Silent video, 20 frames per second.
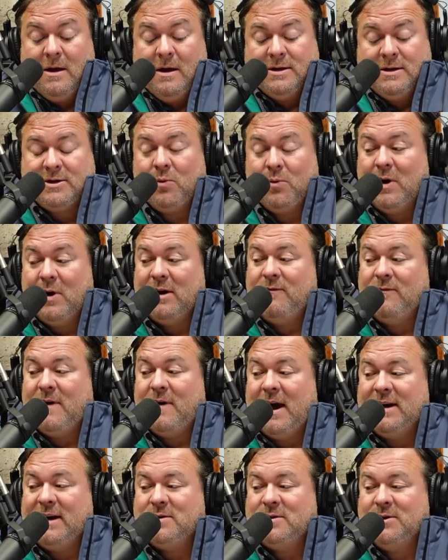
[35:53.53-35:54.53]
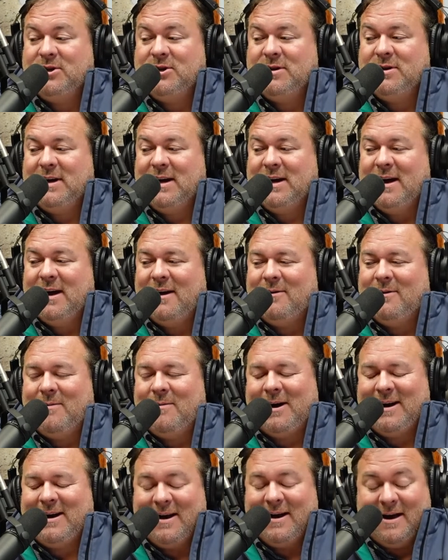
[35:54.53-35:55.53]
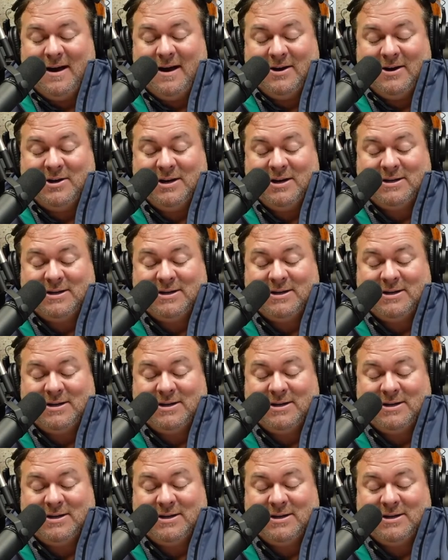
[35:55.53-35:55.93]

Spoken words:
So what advice would you give? Oh my gosh!